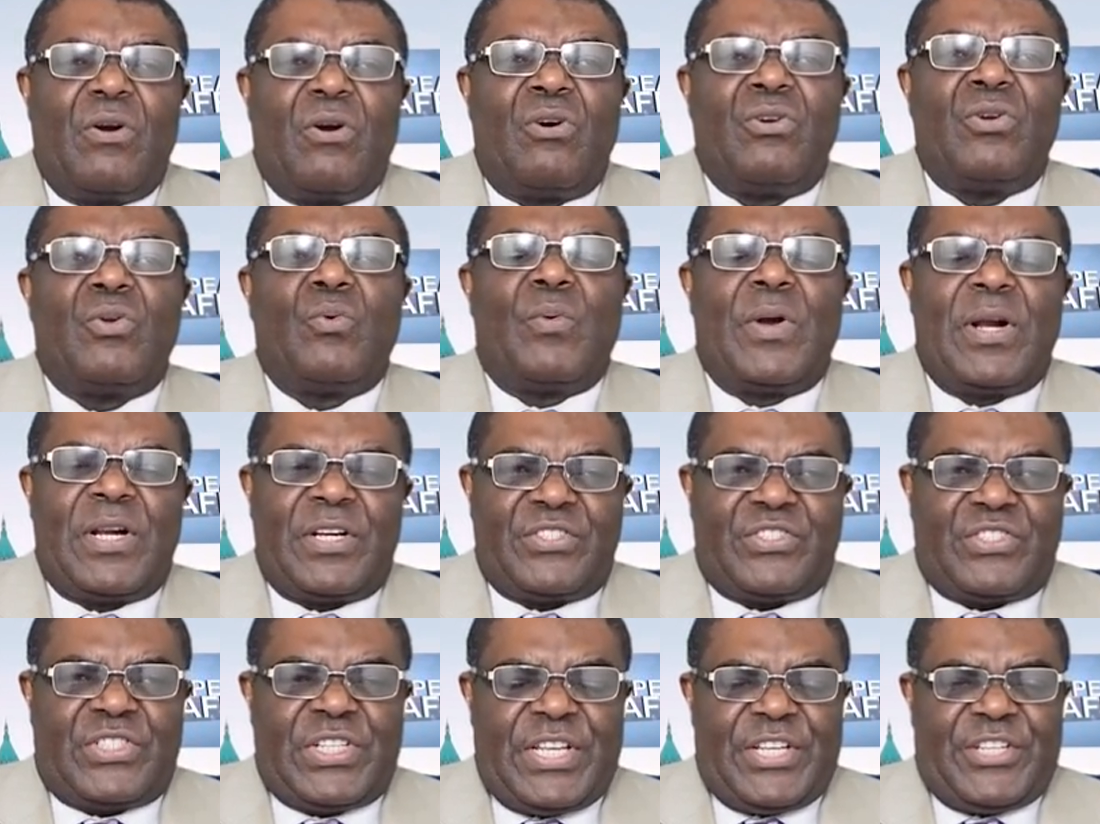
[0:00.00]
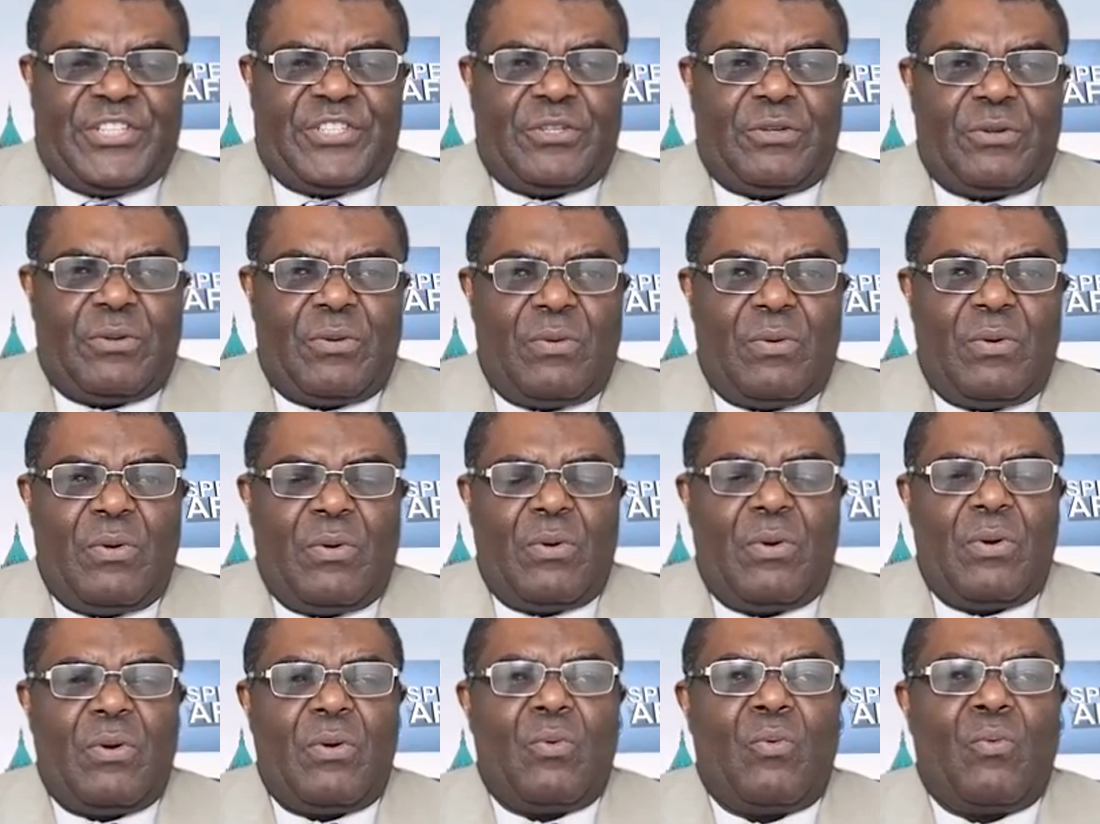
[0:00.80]
on the world stage,
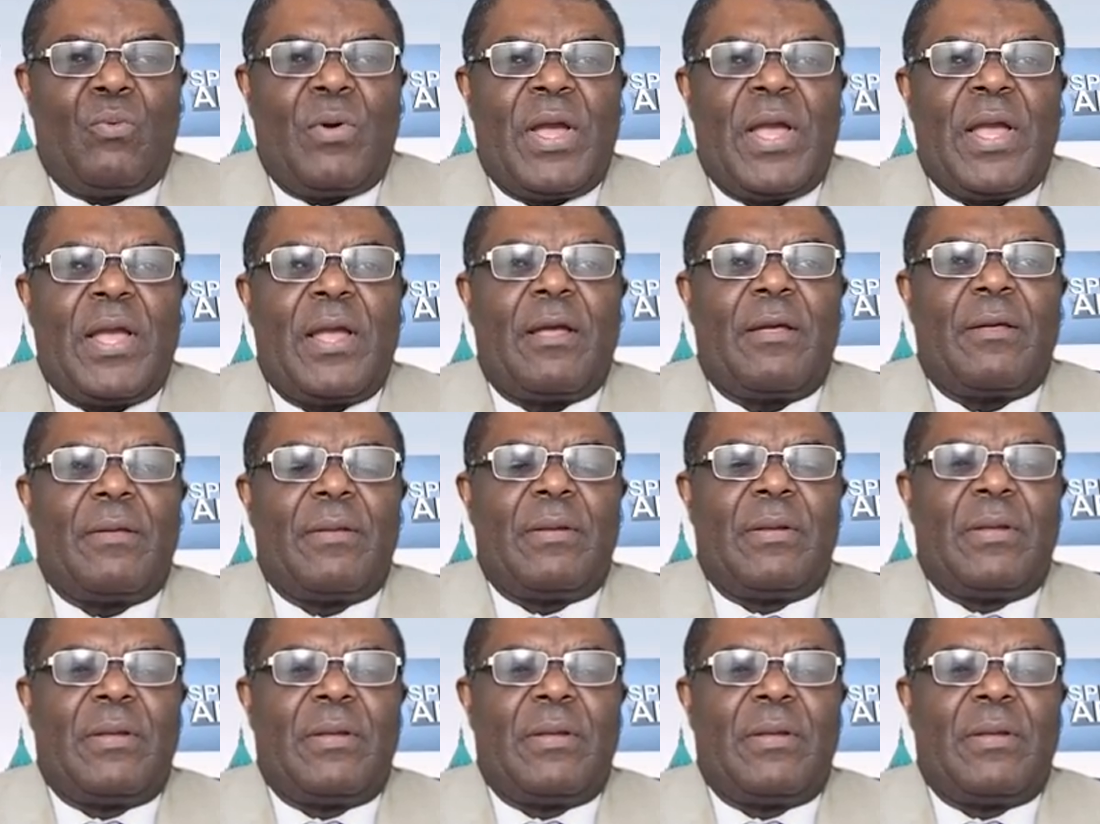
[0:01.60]
where